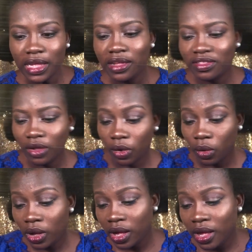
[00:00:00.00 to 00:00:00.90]
So,
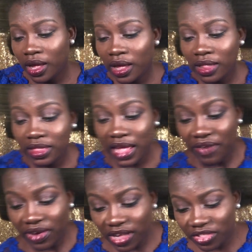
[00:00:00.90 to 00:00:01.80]
the
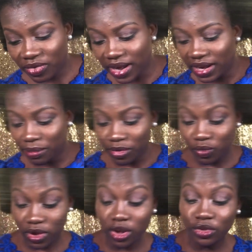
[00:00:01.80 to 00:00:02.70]
African threading,
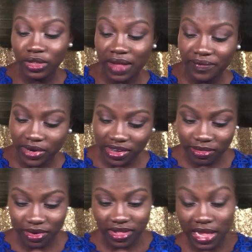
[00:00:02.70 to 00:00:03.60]
we're going to do that first
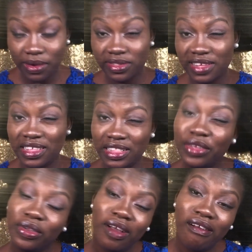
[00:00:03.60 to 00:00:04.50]
because that one takes a
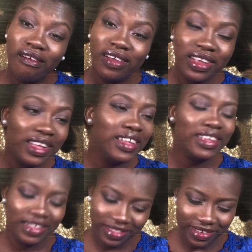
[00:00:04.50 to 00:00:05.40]
little long
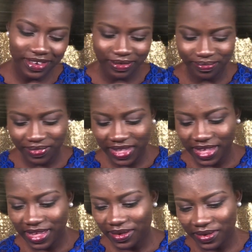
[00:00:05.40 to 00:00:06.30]
to do.
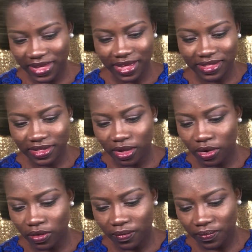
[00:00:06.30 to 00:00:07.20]
Okay,
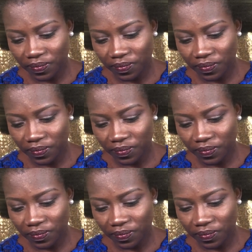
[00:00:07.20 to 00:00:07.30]
so,